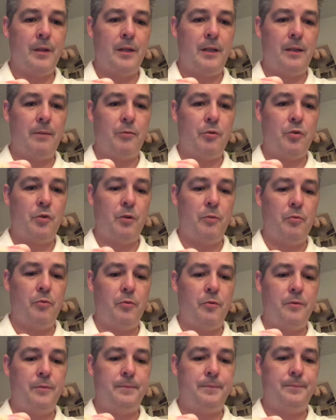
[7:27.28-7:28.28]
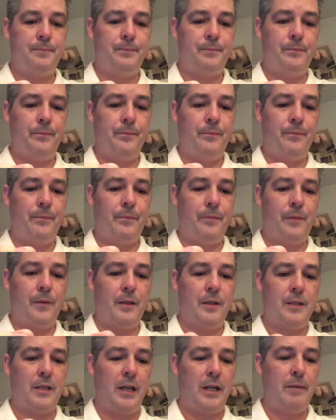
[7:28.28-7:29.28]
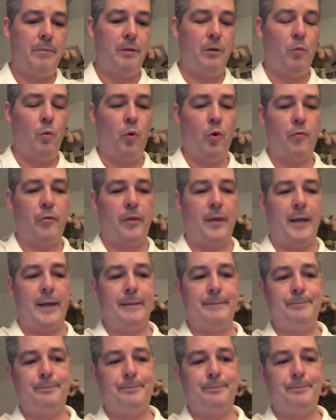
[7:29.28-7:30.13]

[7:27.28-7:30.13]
I'm just going to put a tiny bit of water in there.